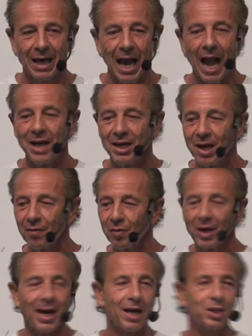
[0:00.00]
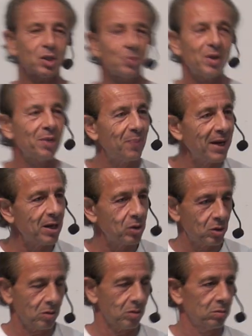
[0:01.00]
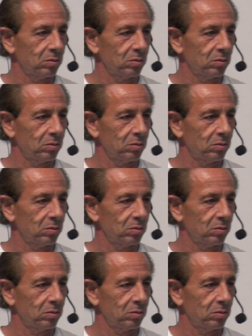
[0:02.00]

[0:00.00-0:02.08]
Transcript: I never asked to be a pastor.